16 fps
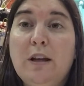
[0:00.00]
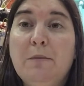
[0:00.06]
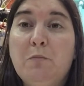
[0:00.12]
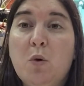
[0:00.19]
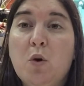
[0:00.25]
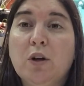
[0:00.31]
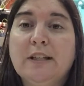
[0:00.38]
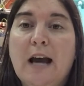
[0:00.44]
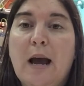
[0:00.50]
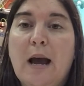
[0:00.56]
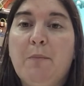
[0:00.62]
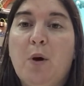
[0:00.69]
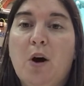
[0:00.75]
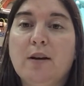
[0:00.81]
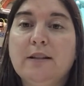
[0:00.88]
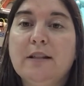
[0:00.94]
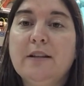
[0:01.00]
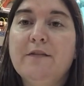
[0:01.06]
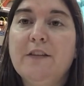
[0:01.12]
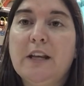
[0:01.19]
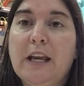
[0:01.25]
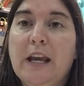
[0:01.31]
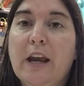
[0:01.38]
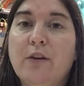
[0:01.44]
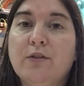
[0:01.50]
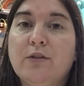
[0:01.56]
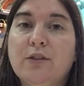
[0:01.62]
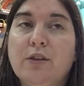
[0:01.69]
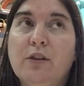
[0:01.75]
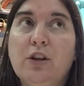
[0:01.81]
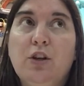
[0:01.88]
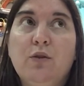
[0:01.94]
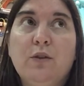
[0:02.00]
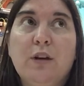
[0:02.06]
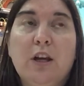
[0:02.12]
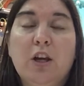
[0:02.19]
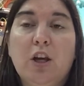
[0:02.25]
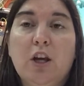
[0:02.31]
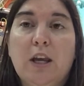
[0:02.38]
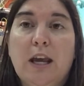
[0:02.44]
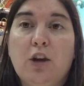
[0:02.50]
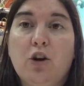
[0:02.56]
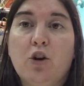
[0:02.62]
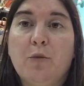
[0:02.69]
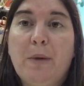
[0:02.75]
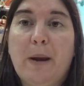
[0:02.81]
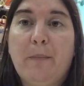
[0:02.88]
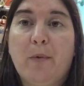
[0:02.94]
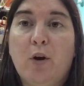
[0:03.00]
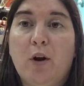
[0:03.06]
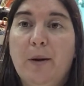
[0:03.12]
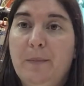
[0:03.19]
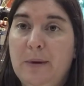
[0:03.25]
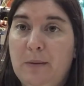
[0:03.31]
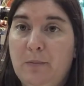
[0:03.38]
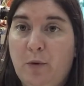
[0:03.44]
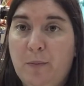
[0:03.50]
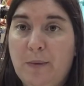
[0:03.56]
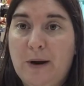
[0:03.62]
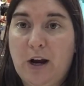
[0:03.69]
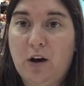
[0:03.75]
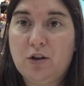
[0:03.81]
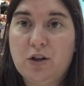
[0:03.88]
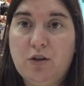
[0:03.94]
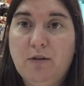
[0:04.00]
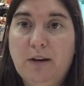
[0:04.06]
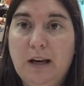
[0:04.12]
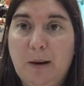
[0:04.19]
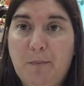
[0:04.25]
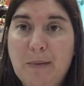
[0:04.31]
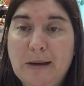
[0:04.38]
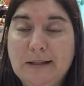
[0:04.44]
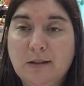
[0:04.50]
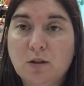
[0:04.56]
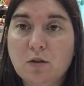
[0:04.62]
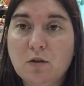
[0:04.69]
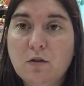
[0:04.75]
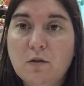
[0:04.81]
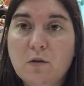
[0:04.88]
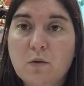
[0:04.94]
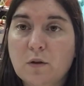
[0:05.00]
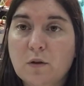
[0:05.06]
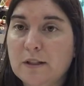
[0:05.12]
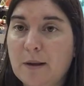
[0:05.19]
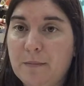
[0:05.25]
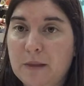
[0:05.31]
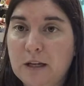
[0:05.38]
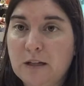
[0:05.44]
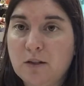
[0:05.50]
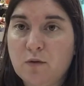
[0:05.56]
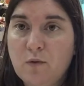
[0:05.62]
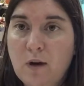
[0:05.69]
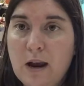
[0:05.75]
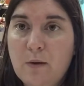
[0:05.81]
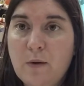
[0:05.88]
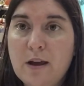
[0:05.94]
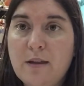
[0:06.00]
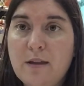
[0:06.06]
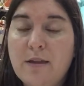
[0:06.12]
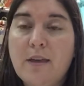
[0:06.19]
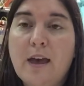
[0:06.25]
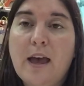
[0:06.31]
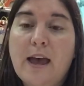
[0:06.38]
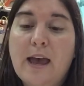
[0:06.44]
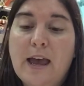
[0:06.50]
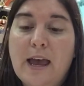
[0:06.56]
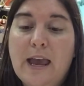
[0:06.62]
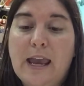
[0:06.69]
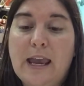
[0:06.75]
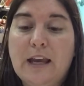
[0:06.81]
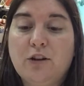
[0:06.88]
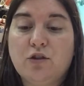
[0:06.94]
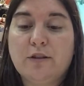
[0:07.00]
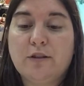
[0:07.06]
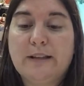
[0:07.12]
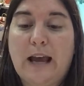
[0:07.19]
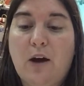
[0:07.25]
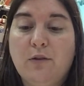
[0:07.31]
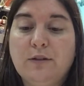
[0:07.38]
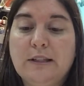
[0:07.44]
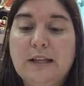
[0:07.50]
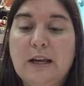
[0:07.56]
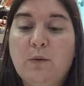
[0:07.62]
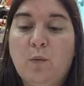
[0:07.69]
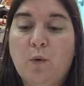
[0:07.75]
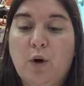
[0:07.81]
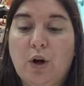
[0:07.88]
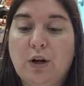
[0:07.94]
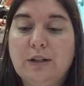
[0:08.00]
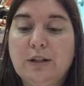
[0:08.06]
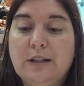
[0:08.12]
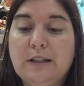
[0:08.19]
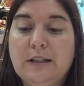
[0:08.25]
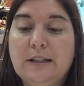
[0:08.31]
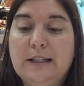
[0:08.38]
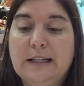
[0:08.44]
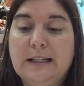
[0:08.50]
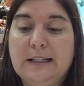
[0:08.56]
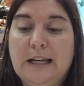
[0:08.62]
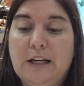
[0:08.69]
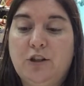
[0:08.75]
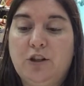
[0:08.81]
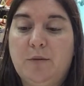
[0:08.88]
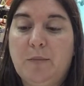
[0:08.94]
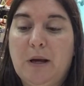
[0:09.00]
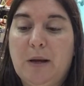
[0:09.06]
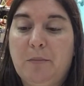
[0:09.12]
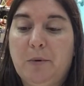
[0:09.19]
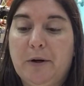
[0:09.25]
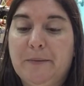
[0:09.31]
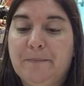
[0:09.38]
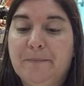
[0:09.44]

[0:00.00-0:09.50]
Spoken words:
more time, pause the video so that you can get your paper and be prepared. You need a pencil or something to write with and your sounds and words dictation paper.